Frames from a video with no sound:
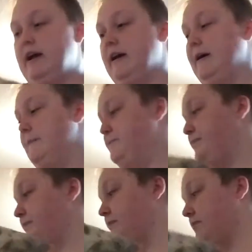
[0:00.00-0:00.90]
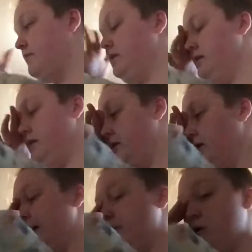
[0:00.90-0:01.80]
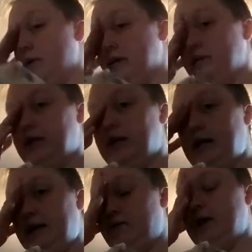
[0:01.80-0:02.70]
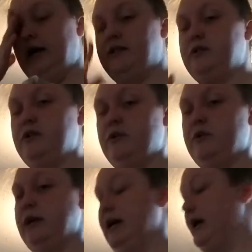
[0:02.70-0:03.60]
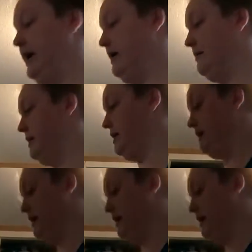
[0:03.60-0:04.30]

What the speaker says: And so I'm always looking at ways to get him